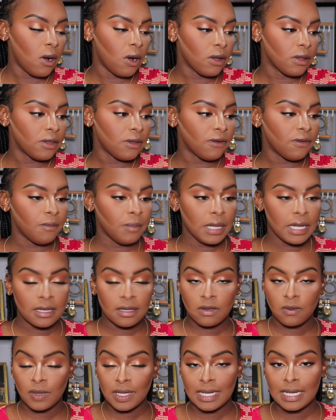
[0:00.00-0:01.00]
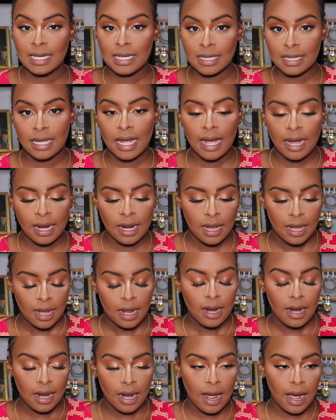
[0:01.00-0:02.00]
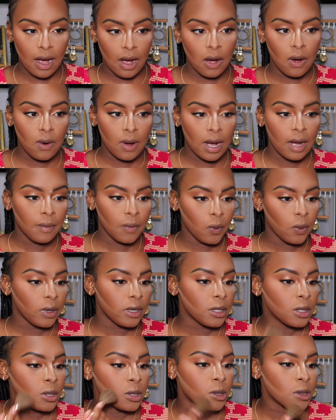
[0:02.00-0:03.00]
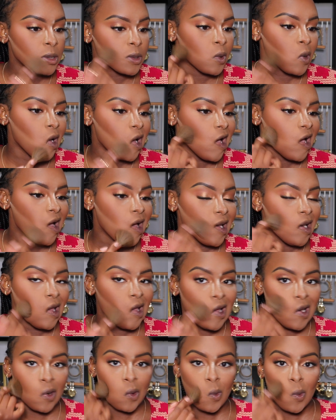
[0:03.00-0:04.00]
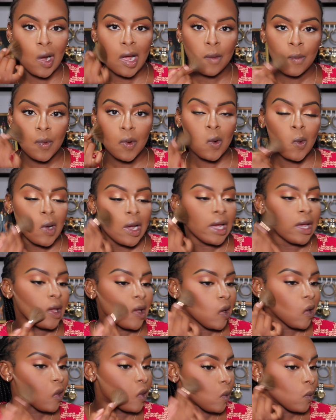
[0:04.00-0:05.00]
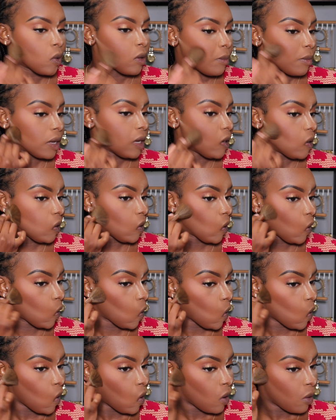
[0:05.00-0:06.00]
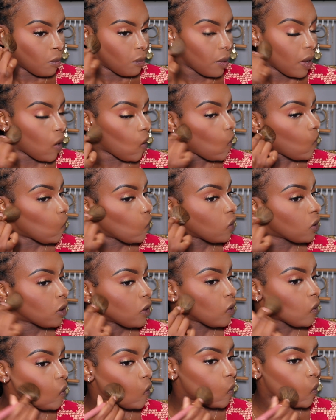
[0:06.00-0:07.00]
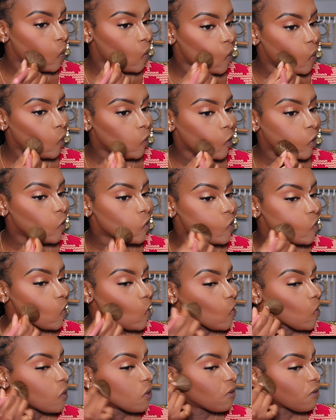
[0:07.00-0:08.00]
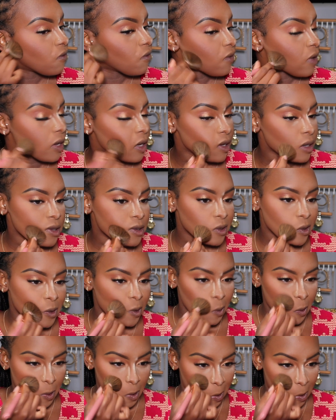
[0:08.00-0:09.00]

all the places we need to set. Now I'm going to just go ahead and wipe away the remaining powder that is on the face.